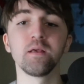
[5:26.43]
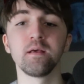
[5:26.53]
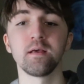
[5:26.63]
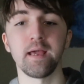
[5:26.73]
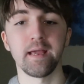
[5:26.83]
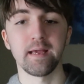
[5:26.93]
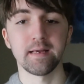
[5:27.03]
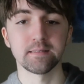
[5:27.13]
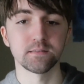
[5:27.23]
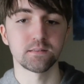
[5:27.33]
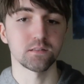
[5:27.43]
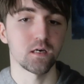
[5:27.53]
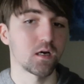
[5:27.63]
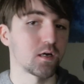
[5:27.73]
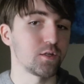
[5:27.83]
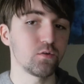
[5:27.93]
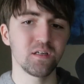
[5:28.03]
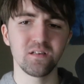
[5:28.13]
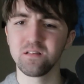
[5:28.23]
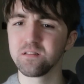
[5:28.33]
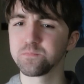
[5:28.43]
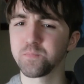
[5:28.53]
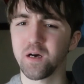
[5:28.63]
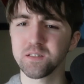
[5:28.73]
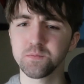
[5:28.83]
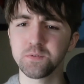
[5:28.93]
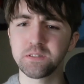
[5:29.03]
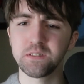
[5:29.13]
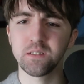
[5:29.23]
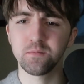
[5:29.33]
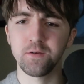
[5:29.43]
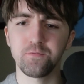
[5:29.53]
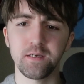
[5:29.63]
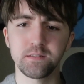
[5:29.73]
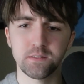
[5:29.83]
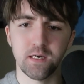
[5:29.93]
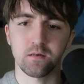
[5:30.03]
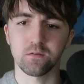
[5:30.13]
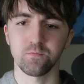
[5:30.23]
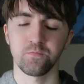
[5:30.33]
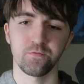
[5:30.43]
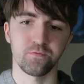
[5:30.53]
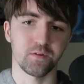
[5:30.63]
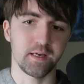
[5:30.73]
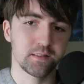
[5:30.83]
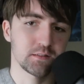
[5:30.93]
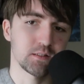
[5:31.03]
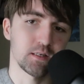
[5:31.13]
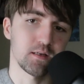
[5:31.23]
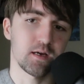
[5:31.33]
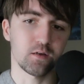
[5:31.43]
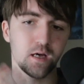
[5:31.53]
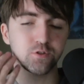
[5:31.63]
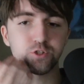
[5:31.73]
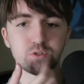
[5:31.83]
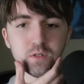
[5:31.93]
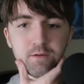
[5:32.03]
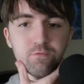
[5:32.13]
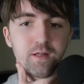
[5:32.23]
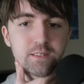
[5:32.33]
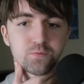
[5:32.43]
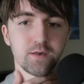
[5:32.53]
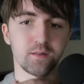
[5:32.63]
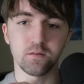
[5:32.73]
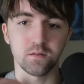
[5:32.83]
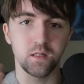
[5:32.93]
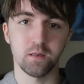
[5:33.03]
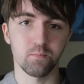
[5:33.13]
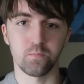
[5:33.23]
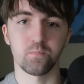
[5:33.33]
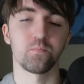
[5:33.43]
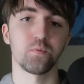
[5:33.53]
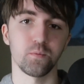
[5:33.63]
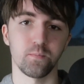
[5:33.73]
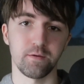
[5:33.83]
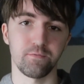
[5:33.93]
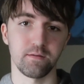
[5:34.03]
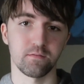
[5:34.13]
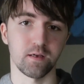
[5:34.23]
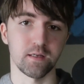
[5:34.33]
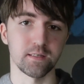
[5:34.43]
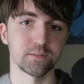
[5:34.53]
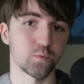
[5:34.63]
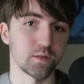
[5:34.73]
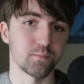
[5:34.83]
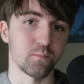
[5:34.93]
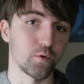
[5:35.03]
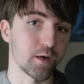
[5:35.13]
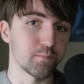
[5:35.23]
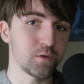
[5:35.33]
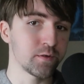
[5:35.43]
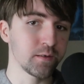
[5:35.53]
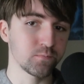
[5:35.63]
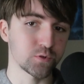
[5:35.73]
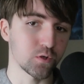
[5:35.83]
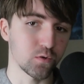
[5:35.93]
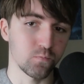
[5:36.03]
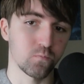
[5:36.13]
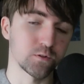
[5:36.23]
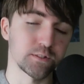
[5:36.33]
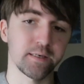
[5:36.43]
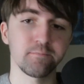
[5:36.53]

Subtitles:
And you can possibly see it in my face. I'll flex and I'll just like flex regularly and put my face like it is when I'm mewing. So 1 second.